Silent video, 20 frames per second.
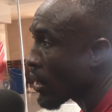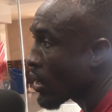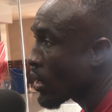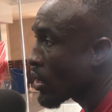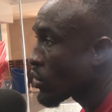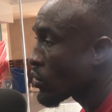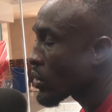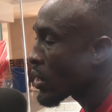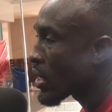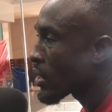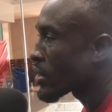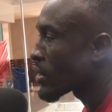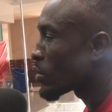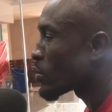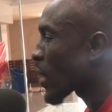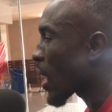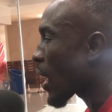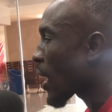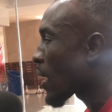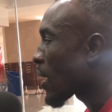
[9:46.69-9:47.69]
Yeah. You get it.
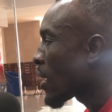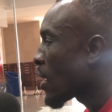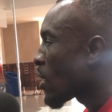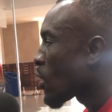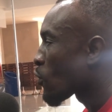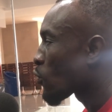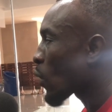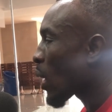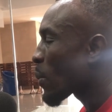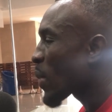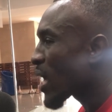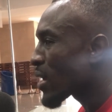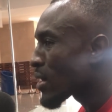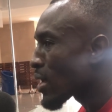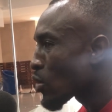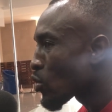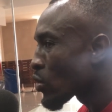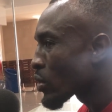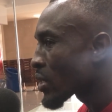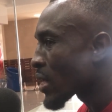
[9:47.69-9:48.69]
But for
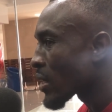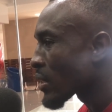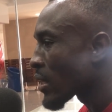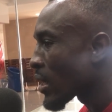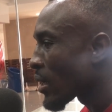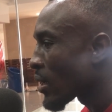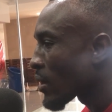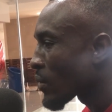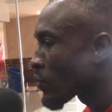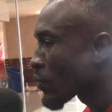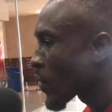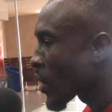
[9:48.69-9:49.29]
Abednego Tete,